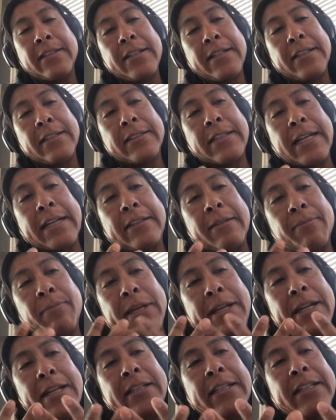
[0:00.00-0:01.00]
that
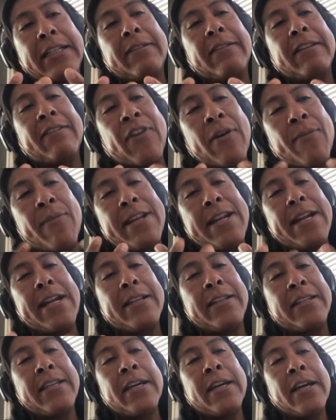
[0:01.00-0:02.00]
divinity,
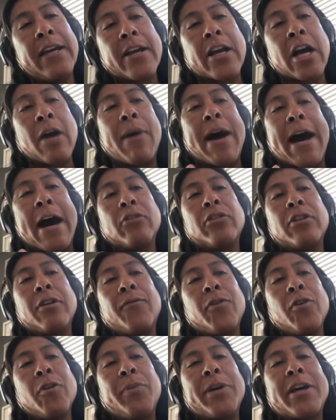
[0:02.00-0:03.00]
femininity come out of
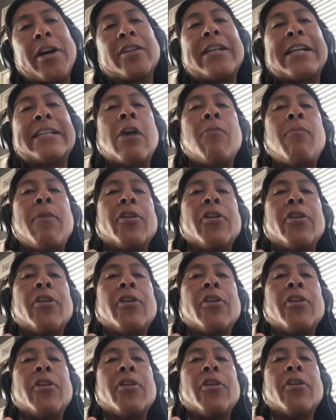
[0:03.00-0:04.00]
you, because that's how mother
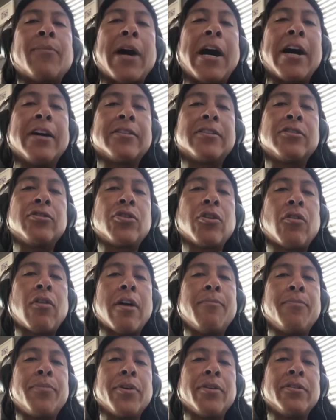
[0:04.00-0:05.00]
comes out of us, to
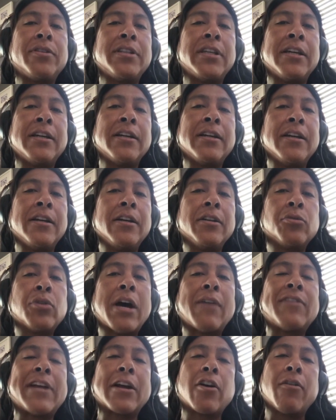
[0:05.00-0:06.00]
show our beauty,
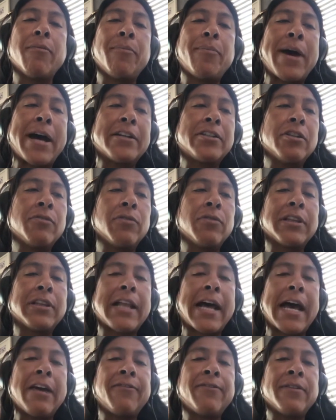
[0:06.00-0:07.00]
to have that compassion with
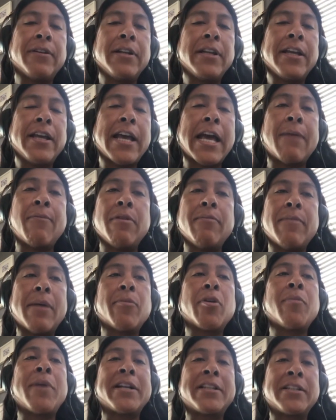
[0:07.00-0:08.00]
life. And
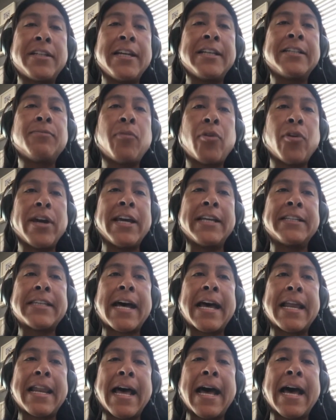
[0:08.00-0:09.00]
remember, machismo is
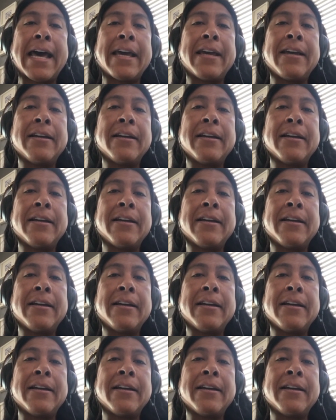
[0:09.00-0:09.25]
a lie.